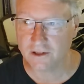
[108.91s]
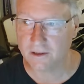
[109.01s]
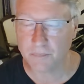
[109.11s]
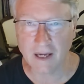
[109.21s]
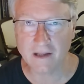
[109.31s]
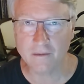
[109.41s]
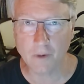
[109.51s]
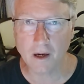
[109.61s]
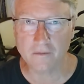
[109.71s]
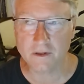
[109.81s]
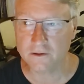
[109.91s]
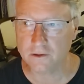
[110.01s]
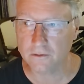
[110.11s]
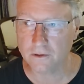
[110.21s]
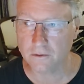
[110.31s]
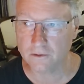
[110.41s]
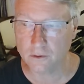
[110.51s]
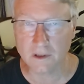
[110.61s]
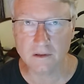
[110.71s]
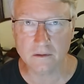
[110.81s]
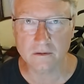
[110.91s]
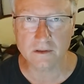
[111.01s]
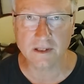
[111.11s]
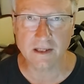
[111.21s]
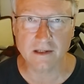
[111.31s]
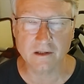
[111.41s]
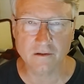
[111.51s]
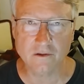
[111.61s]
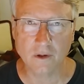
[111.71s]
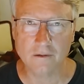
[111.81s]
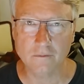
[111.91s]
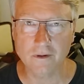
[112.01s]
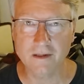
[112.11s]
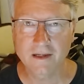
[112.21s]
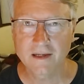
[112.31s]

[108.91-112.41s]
You're going to pay them off because you're a drug king. You're a drug lord.